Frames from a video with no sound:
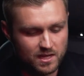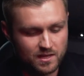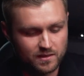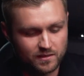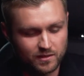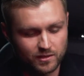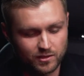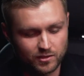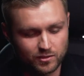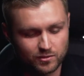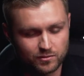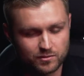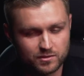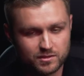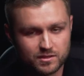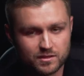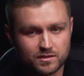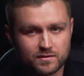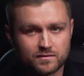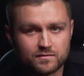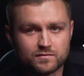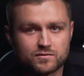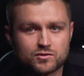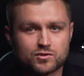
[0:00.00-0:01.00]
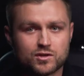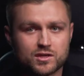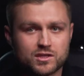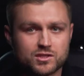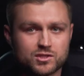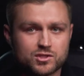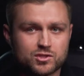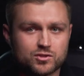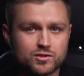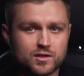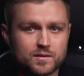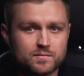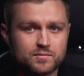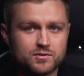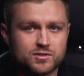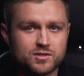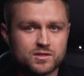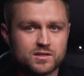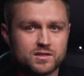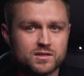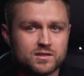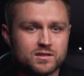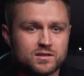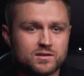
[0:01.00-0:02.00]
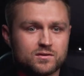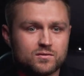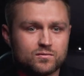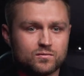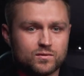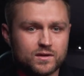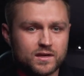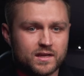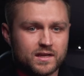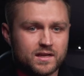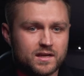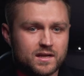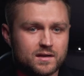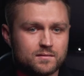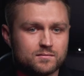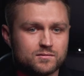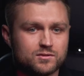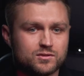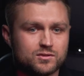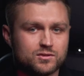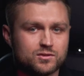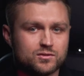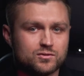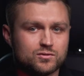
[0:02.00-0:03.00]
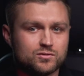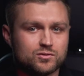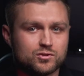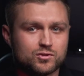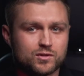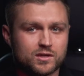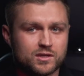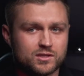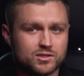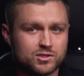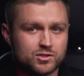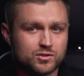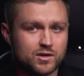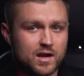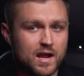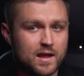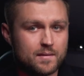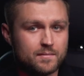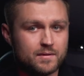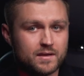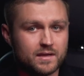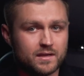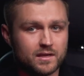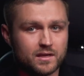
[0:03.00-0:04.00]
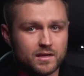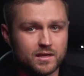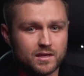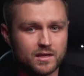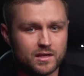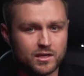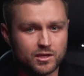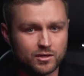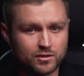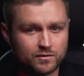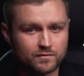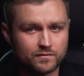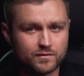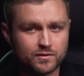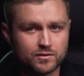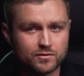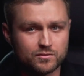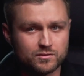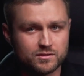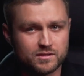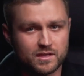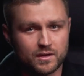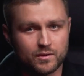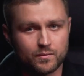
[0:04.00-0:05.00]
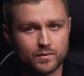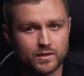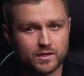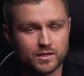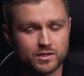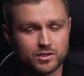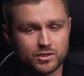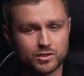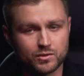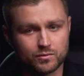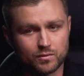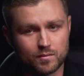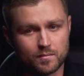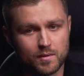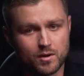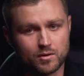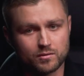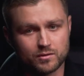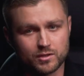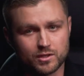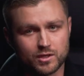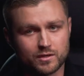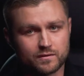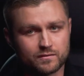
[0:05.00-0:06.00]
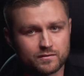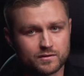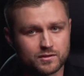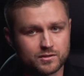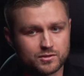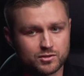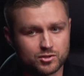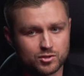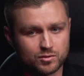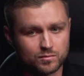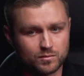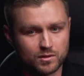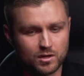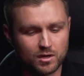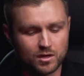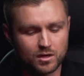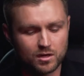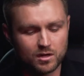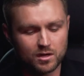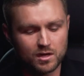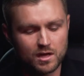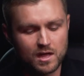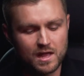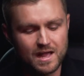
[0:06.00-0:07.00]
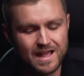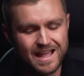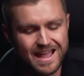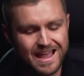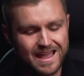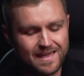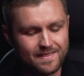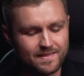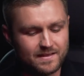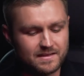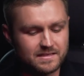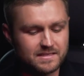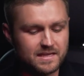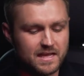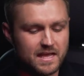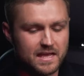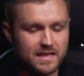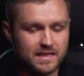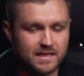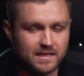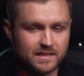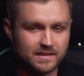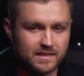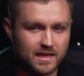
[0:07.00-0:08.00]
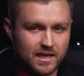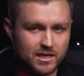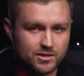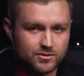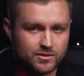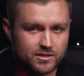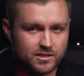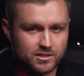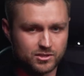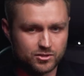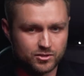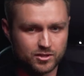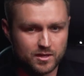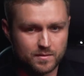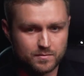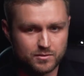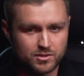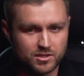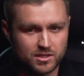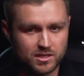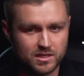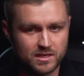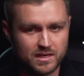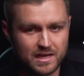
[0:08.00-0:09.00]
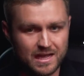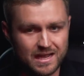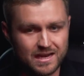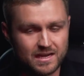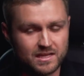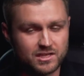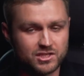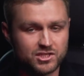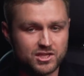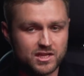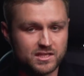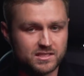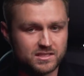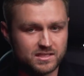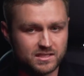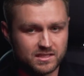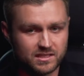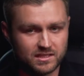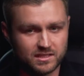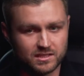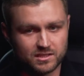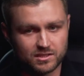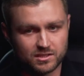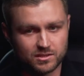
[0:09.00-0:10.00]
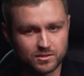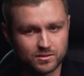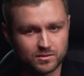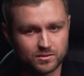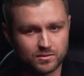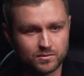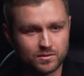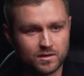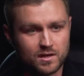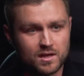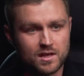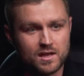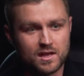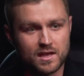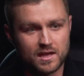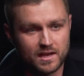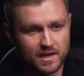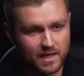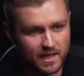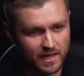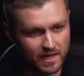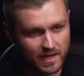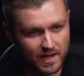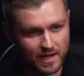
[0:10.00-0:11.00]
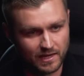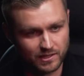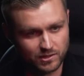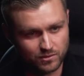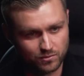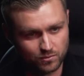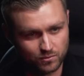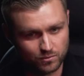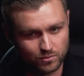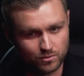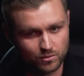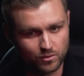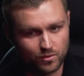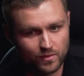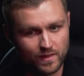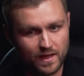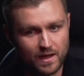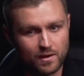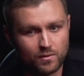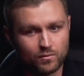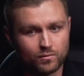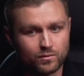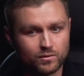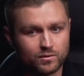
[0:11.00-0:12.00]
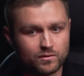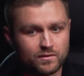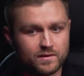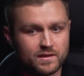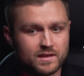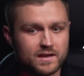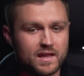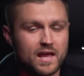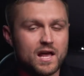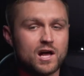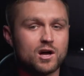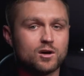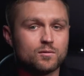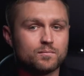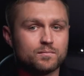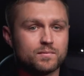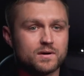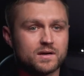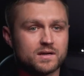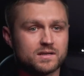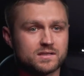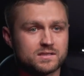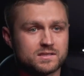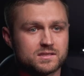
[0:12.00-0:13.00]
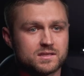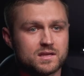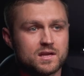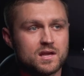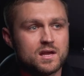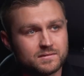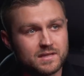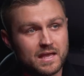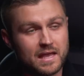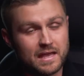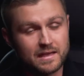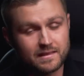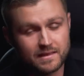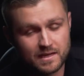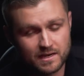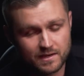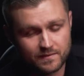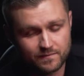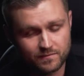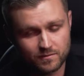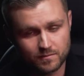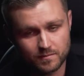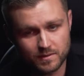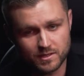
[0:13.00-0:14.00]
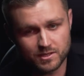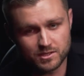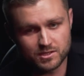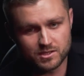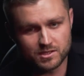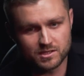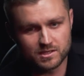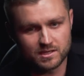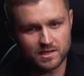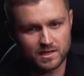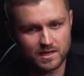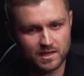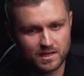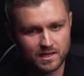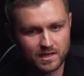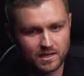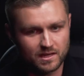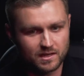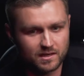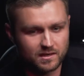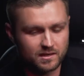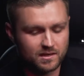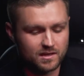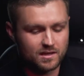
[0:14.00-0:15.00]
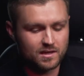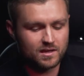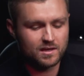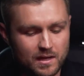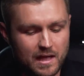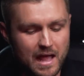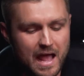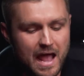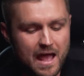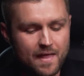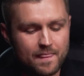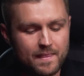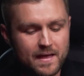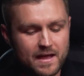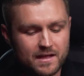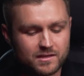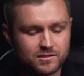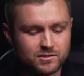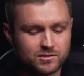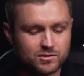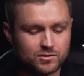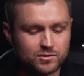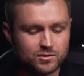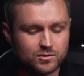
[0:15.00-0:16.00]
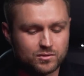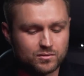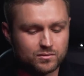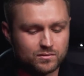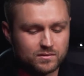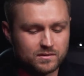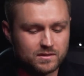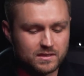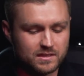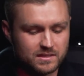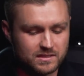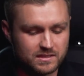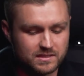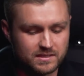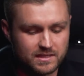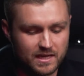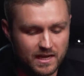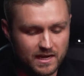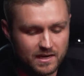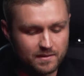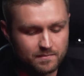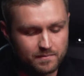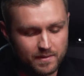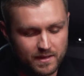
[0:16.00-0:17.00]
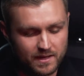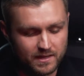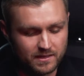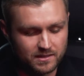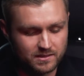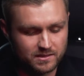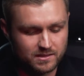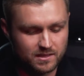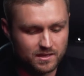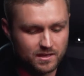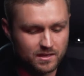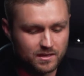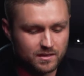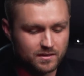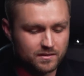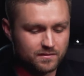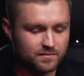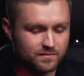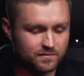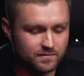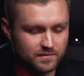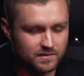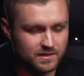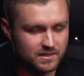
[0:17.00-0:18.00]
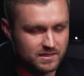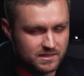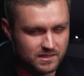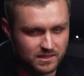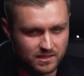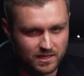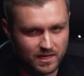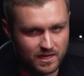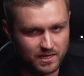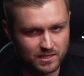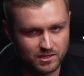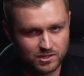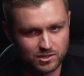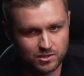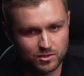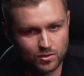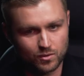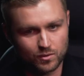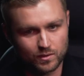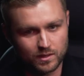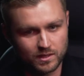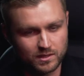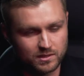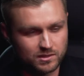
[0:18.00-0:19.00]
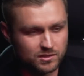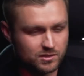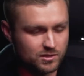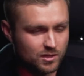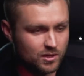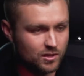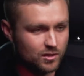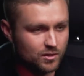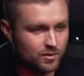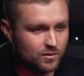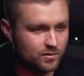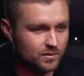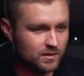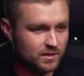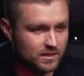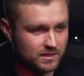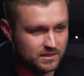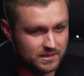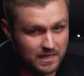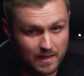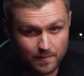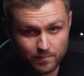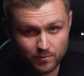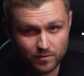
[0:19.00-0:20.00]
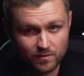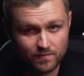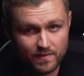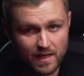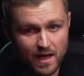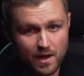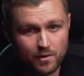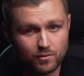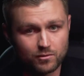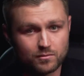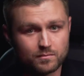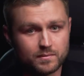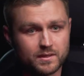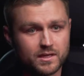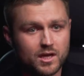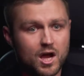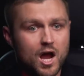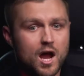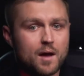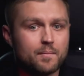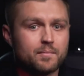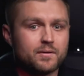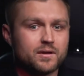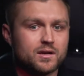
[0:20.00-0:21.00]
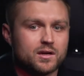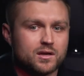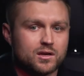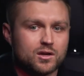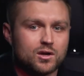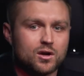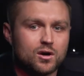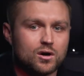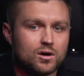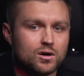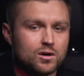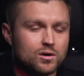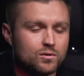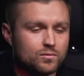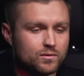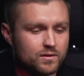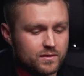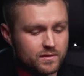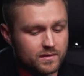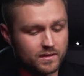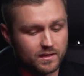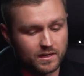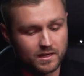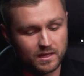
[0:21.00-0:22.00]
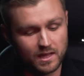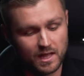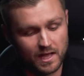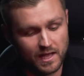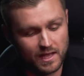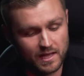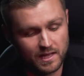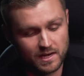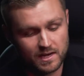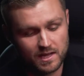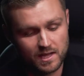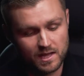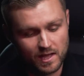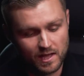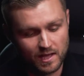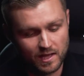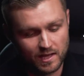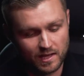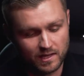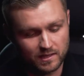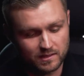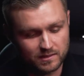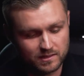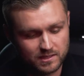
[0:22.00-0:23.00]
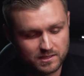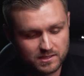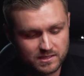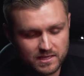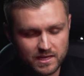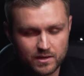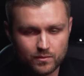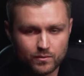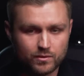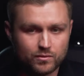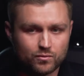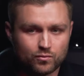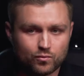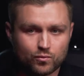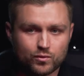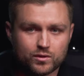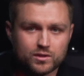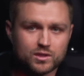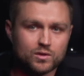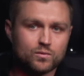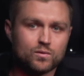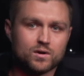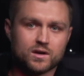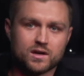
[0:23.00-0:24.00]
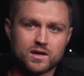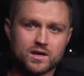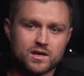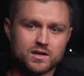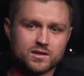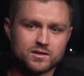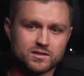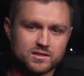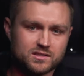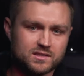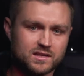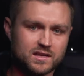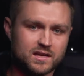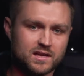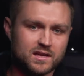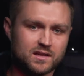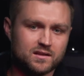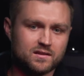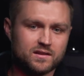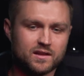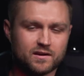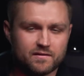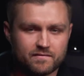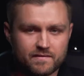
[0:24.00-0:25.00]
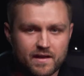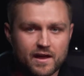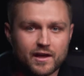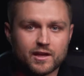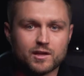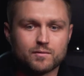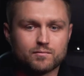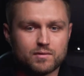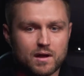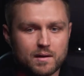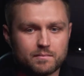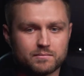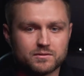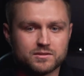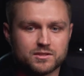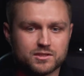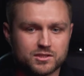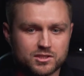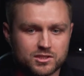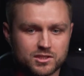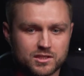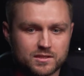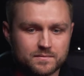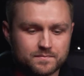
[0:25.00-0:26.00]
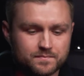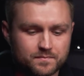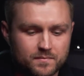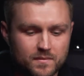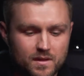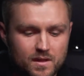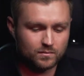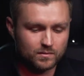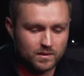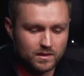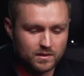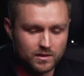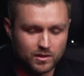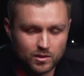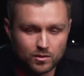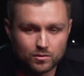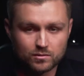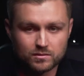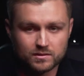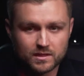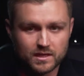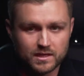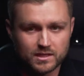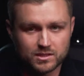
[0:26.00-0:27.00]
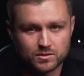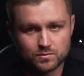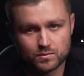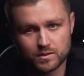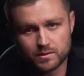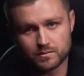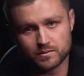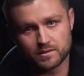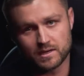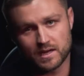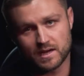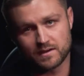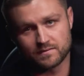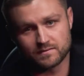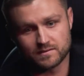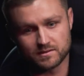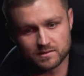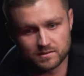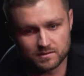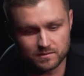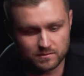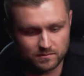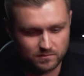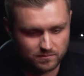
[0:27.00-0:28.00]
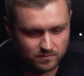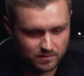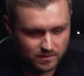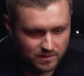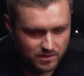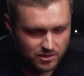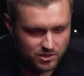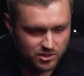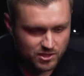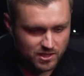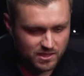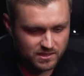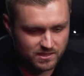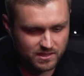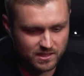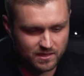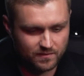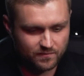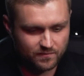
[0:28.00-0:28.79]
the use of transcription when it comes to transcribing interviews that we can do remotely over a Zoom call, and then taking that transcription and ingesting it into an AI tool that will then help us take that information and add that to this database of this client story. So an example of that would be hopping on a call with a client, and let's say we really want to understand their value proposition. In the old days, we would have to ingest that